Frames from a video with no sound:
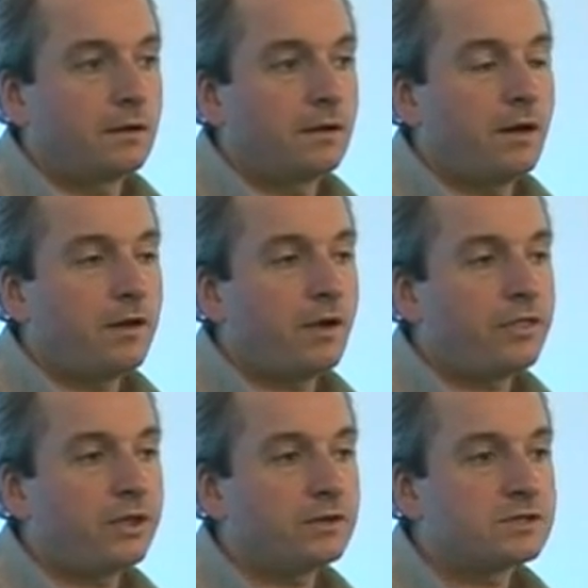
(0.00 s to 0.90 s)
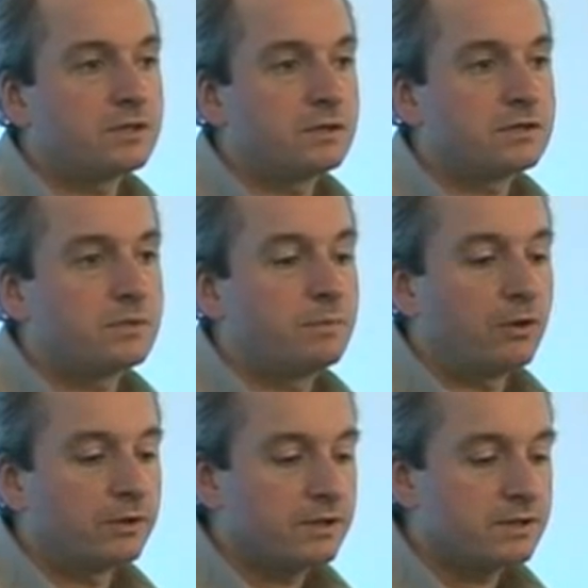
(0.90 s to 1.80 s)
I think, to be
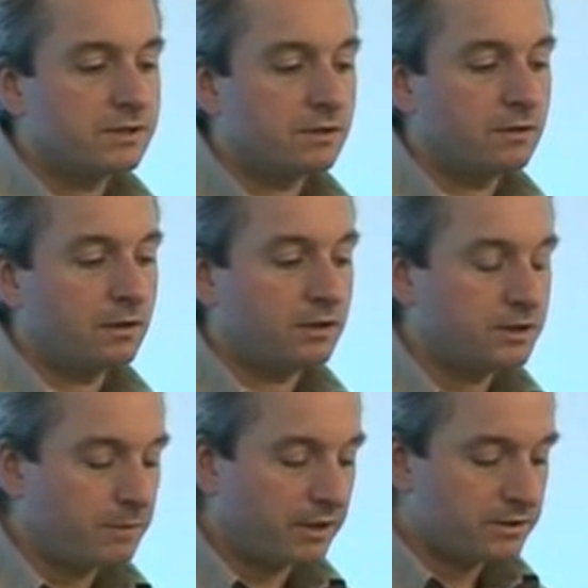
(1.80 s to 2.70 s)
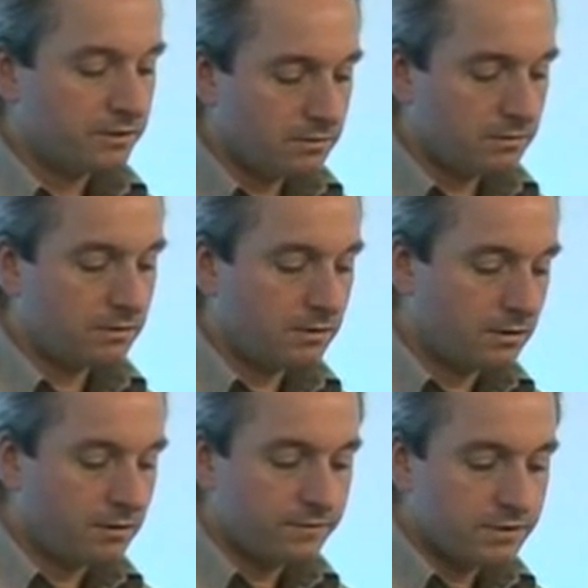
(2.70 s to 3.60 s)
honest, and it's back to the
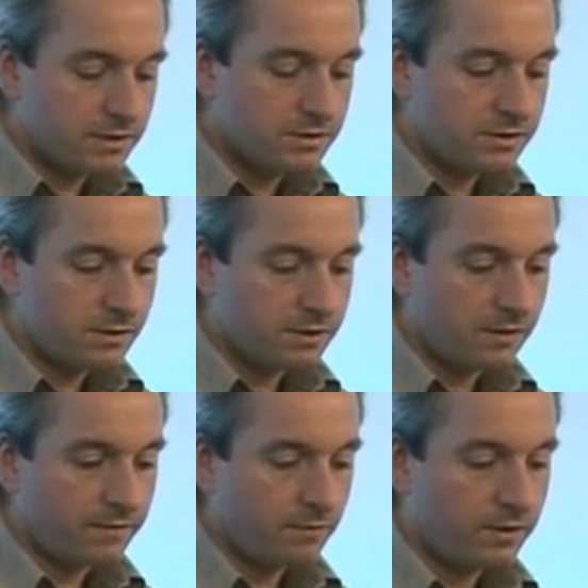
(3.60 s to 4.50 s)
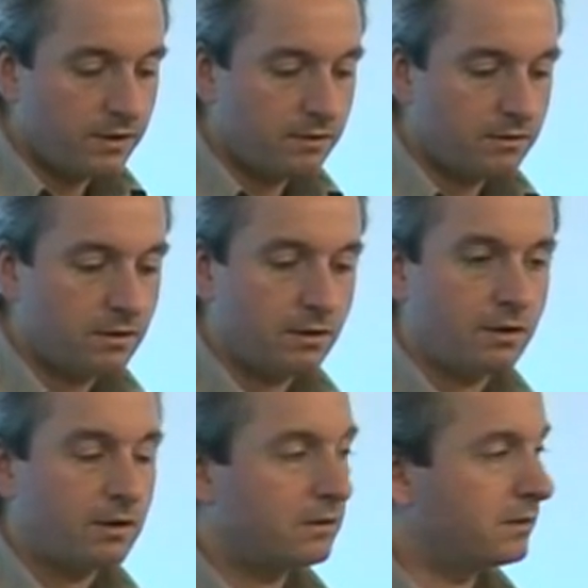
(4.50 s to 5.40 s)
conversations I was having with Ian
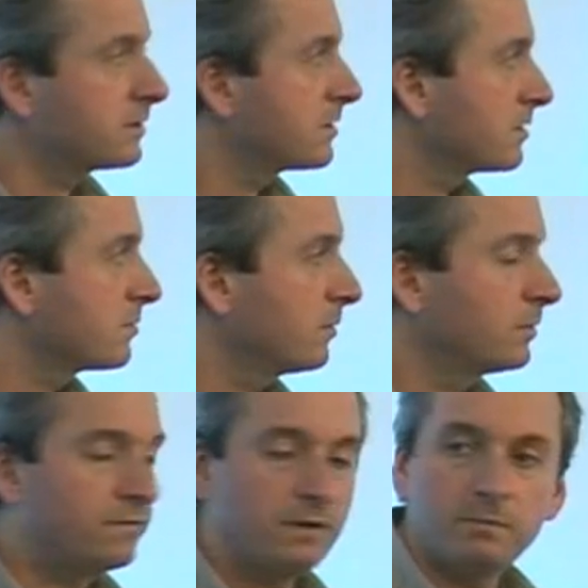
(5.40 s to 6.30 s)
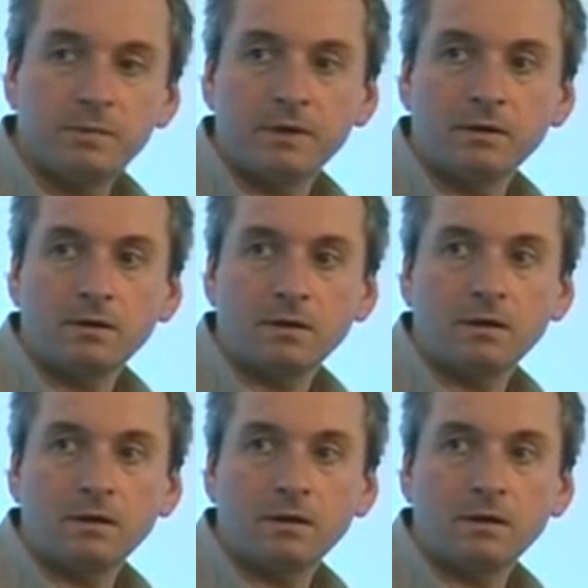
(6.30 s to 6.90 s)
as we were developing